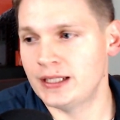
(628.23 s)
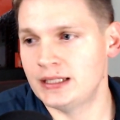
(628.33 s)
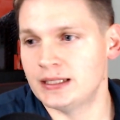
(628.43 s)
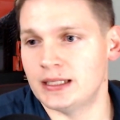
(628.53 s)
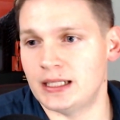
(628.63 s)

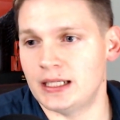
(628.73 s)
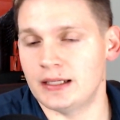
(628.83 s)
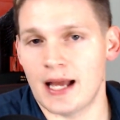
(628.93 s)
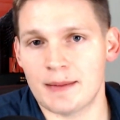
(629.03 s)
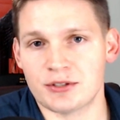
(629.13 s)

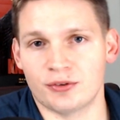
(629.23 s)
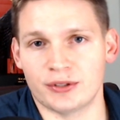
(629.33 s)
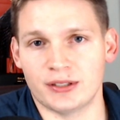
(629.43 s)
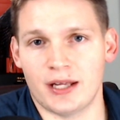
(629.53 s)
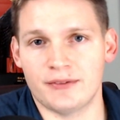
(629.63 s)

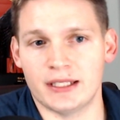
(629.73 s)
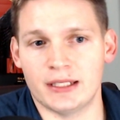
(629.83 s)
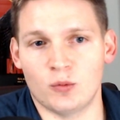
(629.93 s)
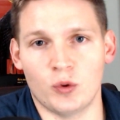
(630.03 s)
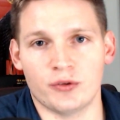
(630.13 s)
Absolutely loved
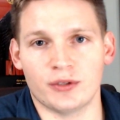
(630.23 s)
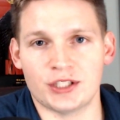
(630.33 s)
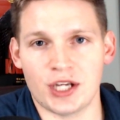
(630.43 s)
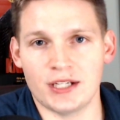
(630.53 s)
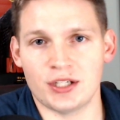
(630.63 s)
it. Wouldn't really
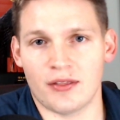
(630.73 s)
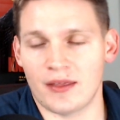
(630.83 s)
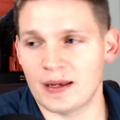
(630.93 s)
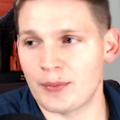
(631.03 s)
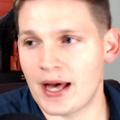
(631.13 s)
change
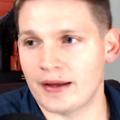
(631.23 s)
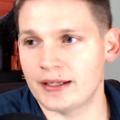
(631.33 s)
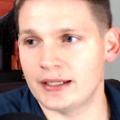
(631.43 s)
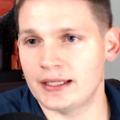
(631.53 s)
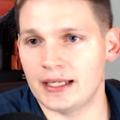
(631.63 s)
anything about
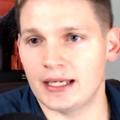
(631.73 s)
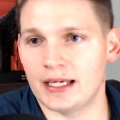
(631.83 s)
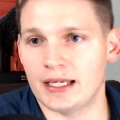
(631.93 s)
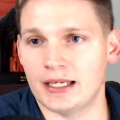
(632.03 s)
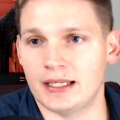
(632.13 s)
it.
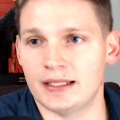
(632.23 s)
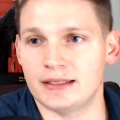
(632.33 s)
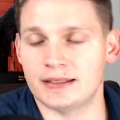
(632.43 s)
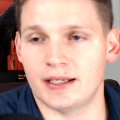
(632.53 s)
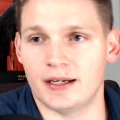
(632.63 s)

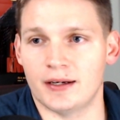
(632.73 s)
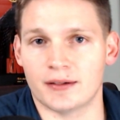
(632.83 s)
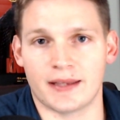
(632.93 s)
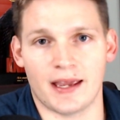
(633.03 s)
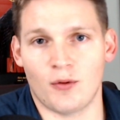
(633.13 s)
And
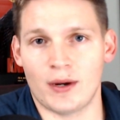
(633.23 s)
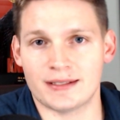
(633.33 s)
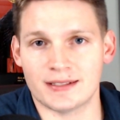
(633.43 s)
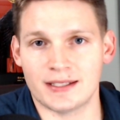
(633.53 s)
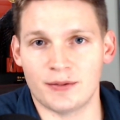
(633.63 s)
can't wait
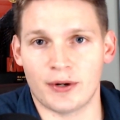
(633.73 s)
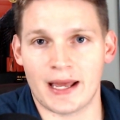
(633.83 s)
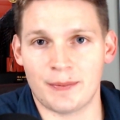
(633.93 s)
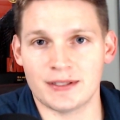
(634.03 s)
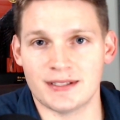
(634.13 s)
to see what
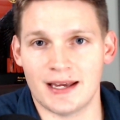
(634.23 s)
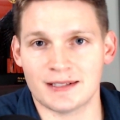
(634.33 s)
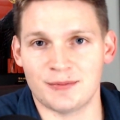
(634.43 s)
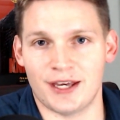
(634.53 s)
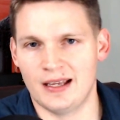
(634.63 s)
happens
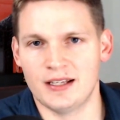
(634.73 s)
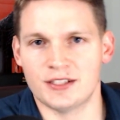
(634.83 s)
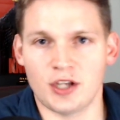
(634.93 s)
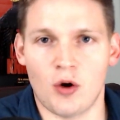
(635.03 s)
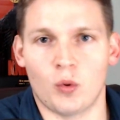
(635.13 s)
next, man.
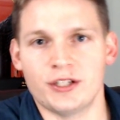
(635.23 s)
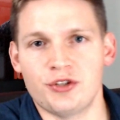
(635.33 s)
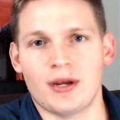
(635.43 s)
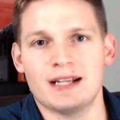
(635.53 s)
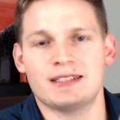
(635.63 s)
So what did
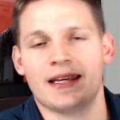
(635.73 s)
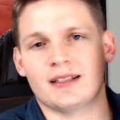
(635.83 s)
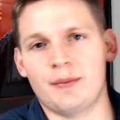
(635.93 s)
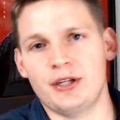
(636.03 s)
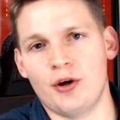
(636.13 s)
you guys think?
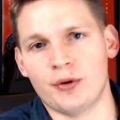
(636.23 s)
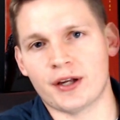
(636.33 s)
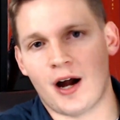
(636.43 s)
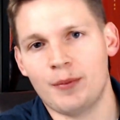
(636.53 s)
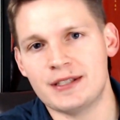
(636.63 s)
Let me know in the
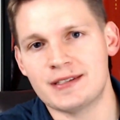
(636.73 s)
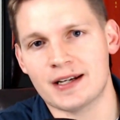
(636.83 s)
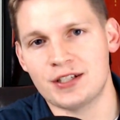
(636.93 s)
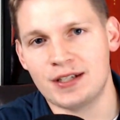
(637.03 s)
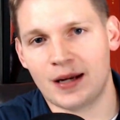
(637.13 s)
comment
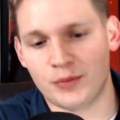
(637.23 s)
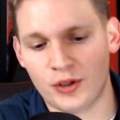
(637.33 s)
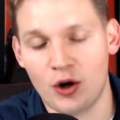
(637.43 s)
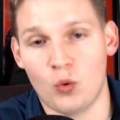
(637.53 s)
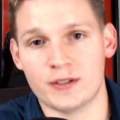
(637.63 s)
section down
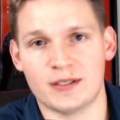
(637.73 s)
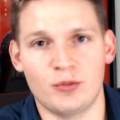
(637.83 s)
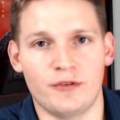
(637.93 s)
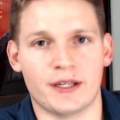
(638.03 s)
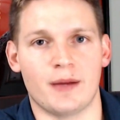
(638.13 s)
below once the
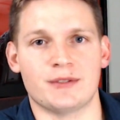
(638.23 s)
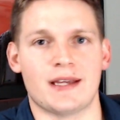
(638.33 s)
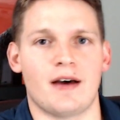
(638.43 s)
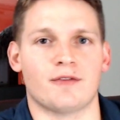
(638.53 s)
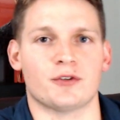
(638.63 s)
movie comes
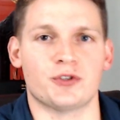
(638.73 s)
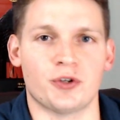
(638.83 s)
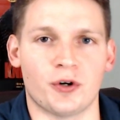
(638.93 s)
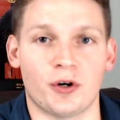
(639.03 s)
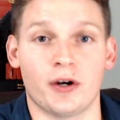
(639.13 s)
out for sure.